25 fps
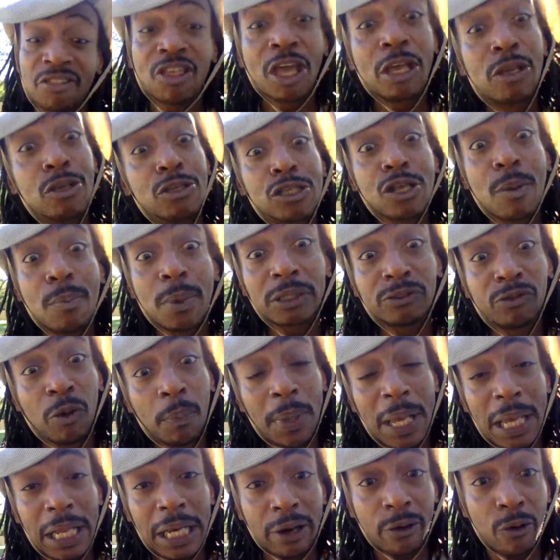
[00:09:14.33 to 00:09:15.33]
Thank you so much for
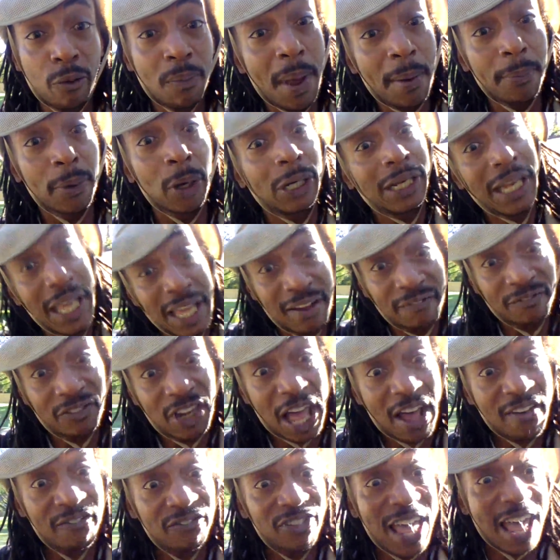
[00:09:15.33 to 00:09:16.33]
being here. Remember, live,
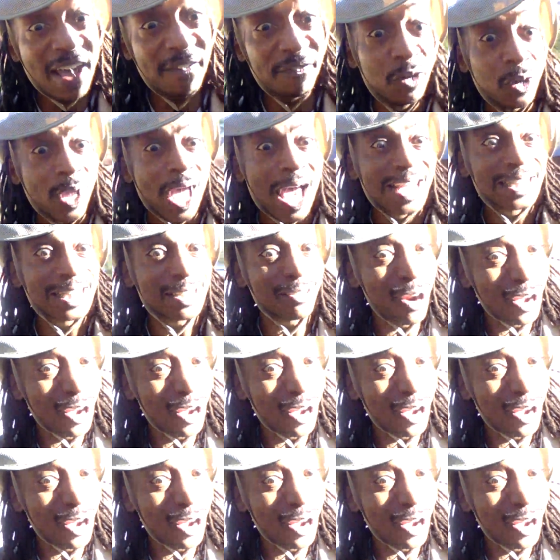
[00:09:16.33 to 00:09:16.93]
love, laugh, you guys.